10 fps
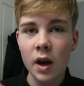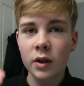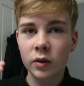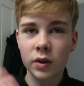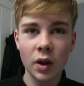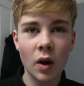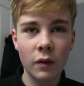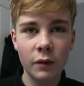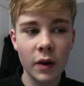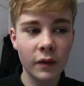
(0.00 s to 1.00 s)
So to start
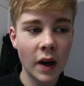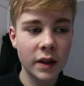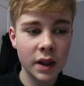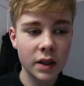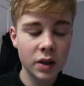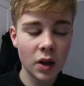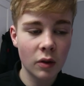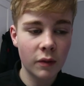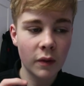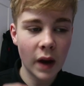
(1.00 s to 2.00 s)
off with, I did start
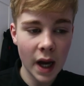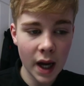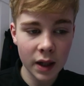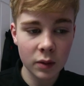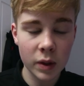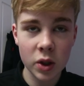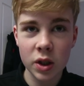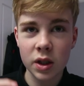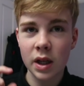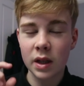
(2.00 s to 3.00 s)
off with a hack
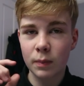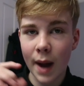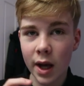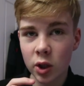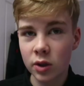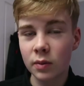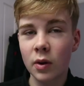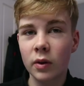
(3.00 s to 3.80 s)
which is patched